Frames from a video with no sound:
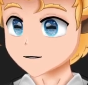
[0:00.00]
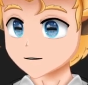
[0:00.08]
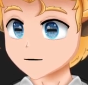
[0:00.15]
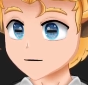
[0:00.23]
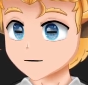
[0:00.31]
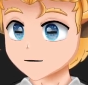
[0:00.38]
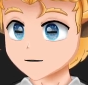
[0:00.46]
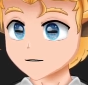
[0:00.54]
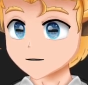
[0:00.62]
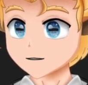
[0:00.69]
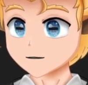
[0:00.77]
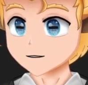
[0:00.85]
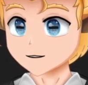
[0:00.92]
we will do
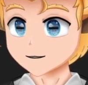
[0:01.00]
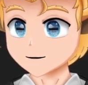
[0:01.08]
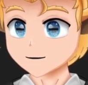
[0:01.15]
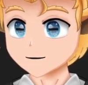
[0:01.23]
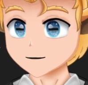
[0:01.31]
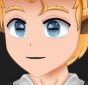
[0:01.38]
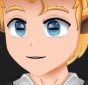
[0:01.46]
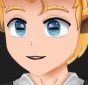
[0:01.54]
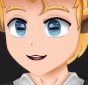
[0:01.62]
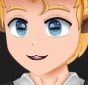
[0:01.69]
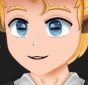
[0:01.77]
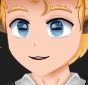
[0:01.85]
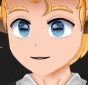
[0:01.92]
the
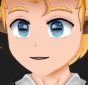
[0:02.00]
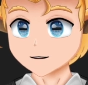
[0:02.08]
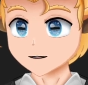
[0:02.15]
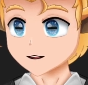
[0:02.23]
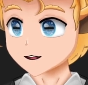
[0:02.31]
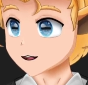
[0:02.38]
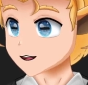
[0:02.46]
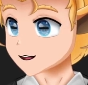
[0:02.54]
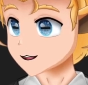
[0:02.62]
same thing.